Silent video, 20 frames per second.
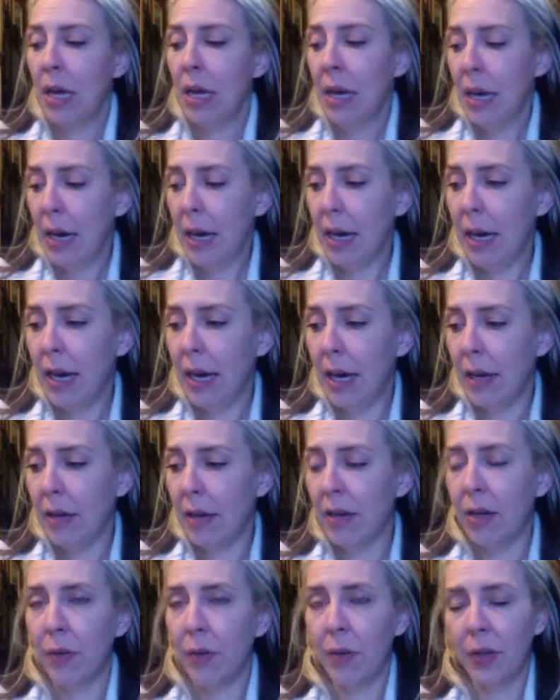
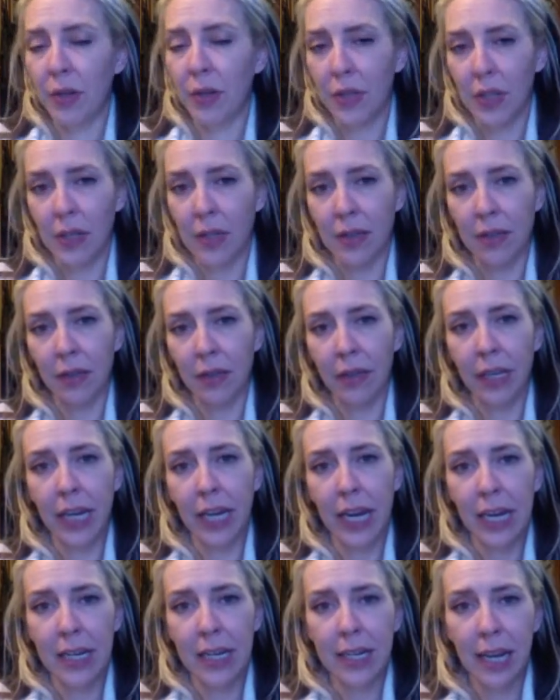there's this
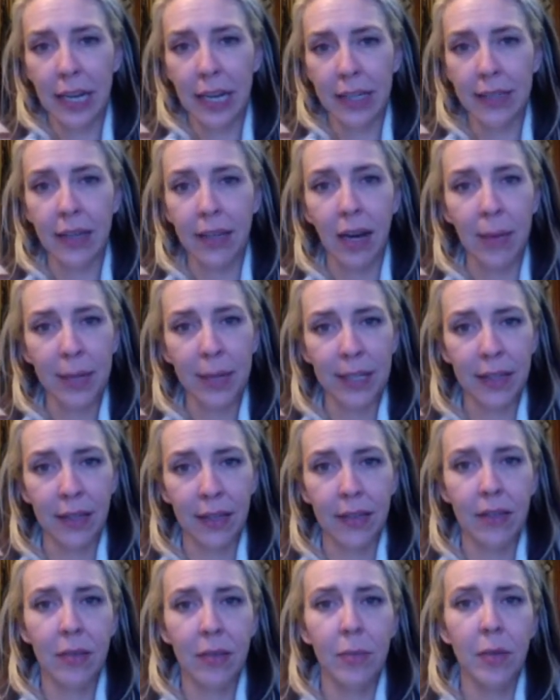Linnaean taxonomic
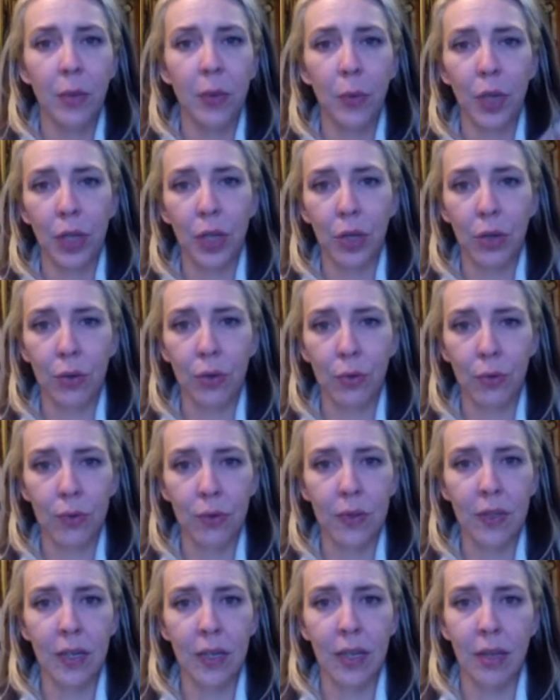system that we
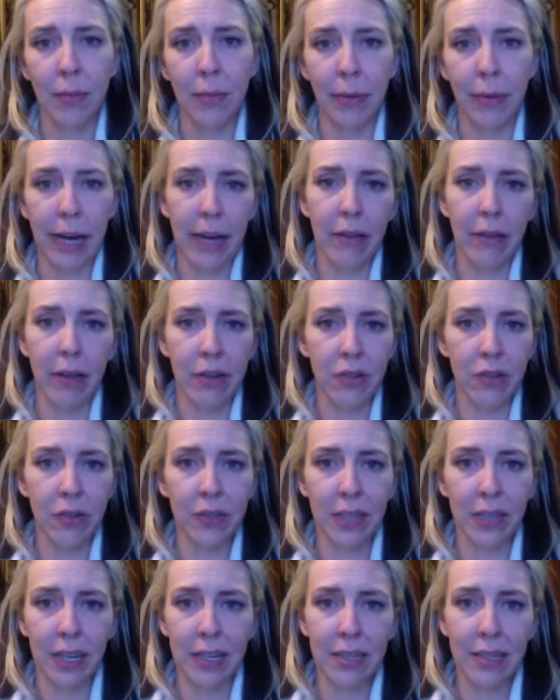use in the biological
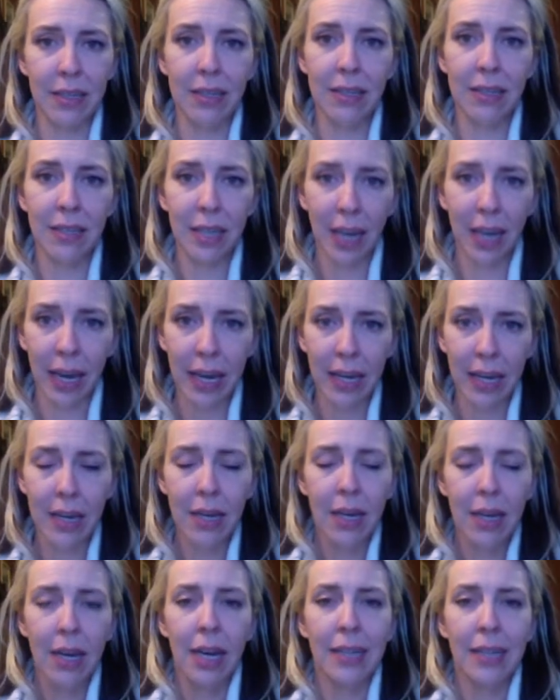sciences today.
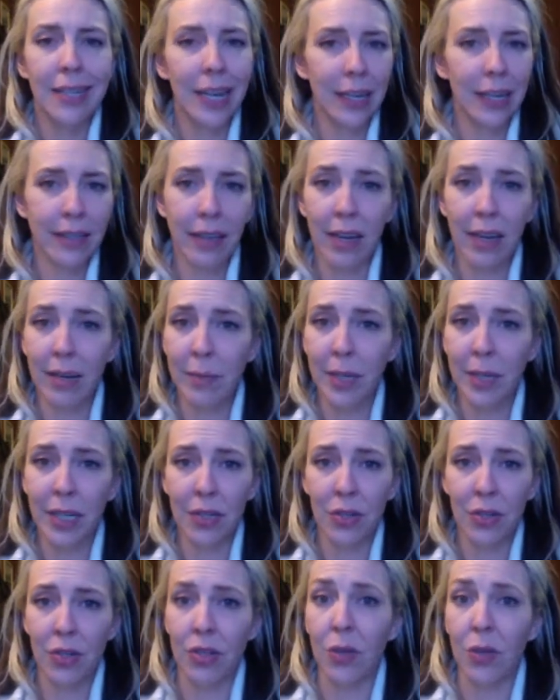A taxonomy
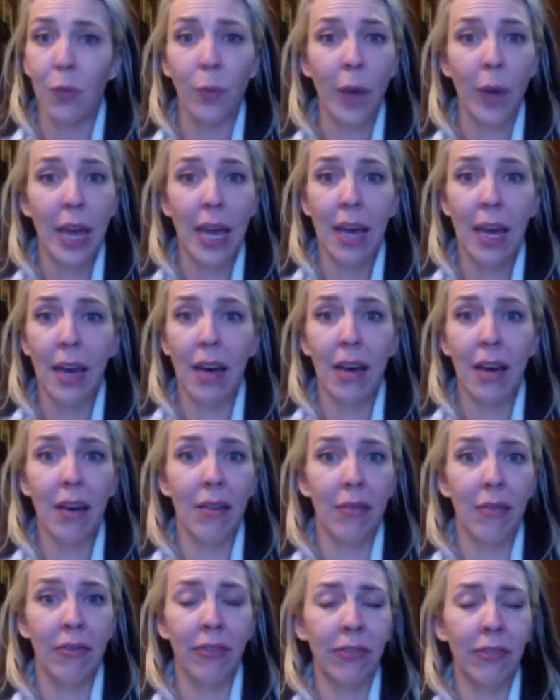is just a way
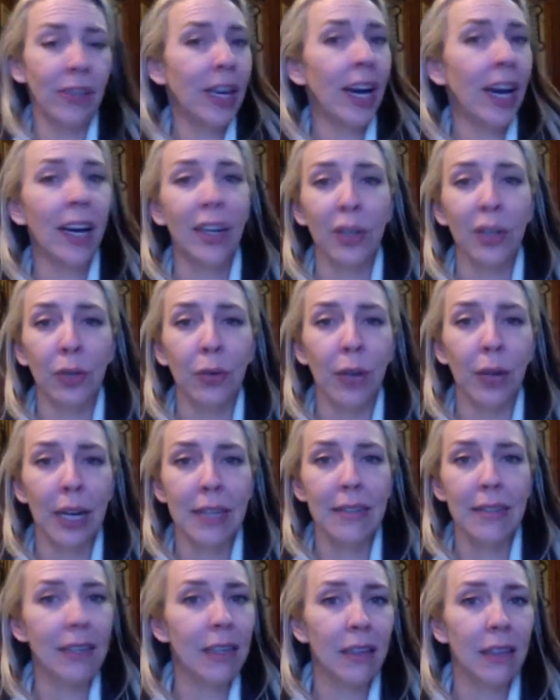of
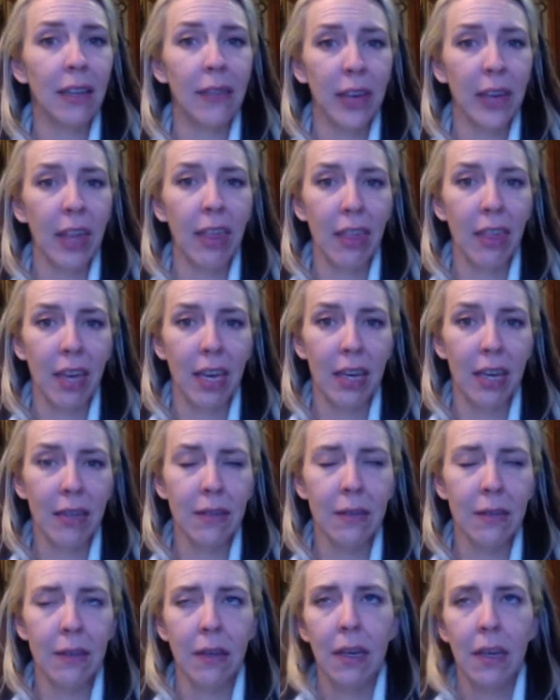categorizing living things.